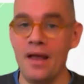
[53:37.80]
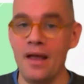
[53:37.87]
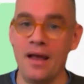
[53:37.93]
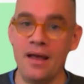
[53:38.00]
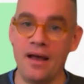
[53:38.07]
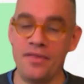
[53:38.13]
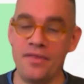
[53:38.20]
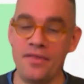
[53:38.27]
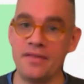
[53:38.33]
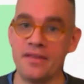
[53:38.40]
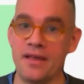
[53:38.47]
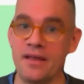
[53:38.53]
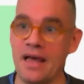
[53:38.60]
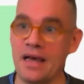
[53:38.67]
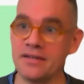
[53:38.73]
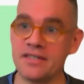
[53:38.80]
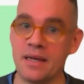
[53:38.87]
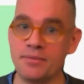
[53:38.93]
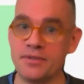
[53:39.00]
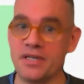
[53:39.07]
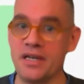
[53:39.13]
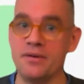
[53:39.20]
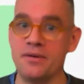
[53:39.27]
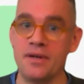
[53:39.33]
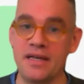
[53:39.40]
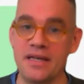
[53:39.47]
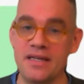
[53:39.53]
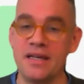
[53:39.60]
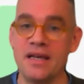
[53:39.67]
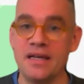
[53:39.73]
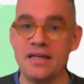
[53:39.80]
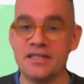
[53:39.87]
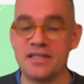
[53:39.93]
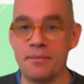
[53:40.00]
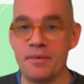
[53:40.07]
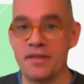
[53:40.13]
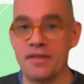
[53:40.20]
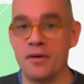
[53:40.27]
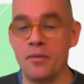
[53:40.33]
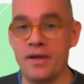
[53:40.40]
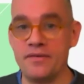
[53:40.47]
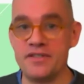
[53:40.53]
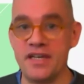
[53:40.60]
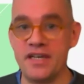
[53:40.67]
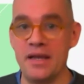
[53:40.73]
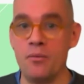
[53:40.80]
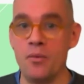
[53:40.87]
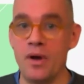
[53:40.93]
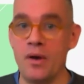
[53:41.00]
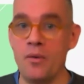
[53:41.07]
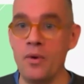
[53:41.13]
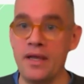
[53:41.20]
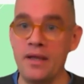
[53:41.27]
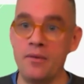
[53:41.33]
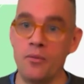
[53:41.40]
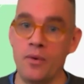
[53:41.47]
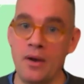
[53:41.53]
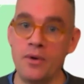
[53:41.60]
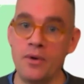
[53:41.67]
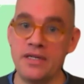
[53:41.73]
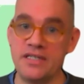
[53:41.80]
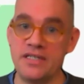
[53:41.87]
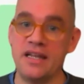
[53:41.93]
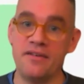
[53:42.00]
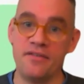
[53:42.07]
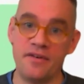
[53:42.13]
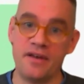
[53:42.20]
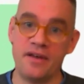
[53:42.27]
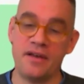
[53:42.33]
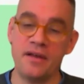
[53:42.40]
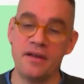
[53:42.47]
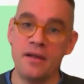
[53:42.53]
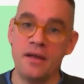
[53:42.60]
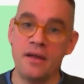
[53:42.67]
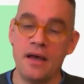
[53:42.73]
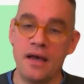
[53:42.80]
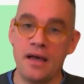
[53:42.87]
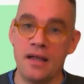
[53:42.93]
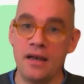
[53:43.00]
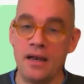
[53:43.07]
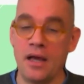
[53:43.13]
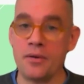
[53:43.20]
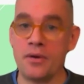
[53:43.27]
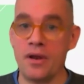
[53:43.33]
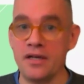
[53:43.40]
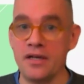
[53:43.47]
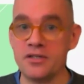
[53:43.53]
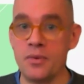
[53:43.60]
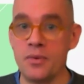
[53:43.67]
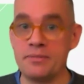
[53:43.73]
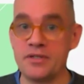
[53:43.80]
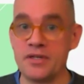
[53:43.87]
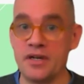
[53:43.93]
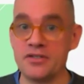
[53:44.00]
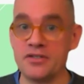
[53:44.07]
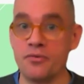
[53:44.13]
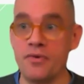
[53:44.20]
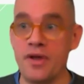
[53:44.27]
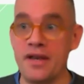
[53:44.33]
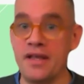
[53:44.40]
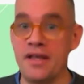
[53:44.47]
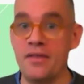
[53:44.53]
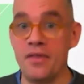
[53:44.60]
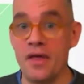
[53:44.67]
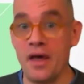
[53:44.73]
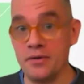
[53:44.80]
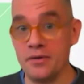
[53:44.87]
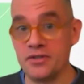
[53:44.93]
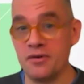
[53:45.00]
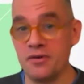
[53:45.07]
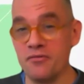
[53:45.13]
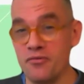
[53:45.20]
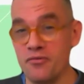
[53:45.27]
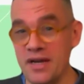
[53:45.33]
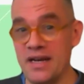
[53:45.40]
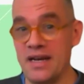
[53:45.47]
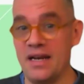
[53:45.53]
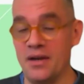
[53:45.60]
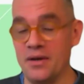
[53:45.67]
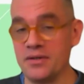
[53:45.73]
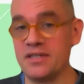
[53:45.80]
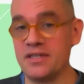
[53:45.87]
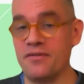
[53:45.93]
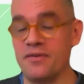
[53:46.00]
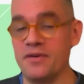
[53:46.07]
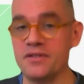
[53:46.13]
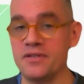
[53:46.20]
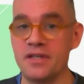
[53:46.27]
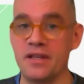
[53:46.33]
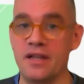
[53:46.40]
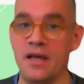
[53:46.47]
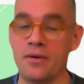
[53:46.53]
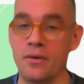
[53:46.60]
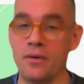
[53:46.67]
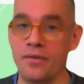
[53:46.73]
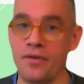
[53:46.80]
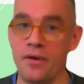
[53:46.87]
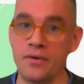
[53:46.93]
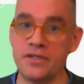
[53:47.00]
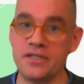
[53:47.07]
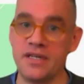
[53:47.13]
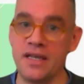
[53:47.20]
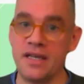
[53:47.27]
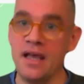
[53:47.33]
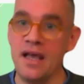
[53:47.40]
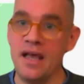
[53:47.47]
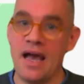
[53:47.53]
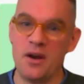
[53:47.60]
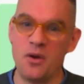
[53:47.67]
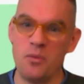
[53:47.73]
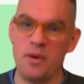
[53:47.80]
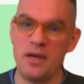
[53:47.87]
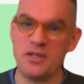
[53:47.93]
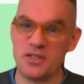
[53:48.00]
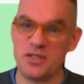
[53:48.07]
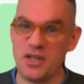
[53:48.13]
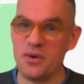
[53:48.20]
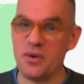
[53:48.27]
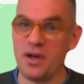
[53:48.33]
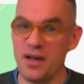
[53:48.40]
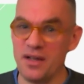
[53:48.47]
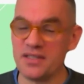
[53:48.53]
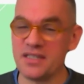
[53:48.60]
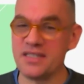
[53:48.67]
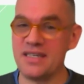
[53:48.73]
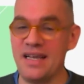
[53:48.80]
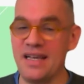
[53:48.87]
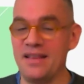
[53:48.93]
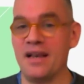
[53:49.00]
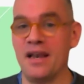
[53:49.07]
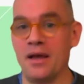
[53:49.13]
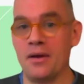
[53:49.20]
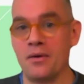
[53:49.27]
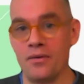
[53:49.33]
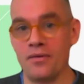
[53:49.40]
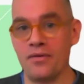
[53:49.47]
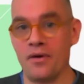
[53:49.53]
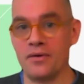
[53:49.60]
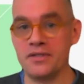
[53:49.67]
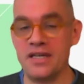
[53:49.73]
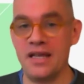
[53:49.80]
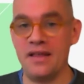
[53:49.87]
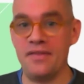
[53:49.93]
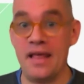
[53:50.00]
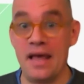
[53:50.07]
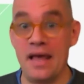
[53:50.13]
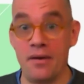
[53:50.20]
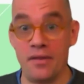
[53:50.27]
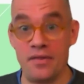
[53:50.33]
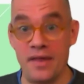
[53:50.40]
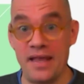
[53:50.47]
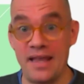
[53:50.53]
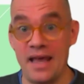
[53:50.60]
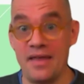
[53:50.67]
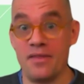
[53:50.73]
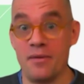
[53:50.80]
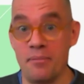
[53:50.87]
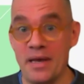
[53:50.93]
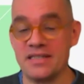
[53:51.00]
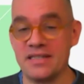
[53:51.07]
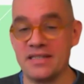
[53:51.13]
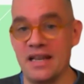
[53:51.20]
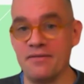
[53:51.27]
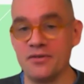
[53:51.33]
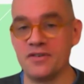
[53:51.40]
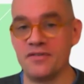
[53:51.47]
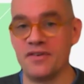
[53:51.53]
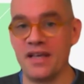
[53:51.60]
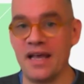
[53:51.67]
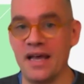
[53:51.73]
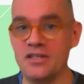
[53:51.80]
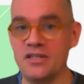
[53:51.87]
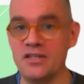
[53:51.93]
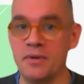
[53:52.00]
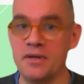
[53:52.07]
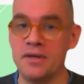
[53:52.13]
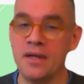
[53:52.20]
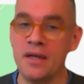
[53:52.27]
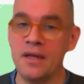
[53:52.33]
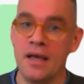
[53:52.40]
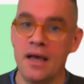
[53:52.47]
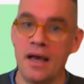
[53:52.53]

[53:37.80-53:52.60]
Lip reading: I think that's absolutely something that we've seen where we deliver localized websites already. Those that really look different to the local authority, and almost that you can't see the local authority in there, I think get the best levels of engagement.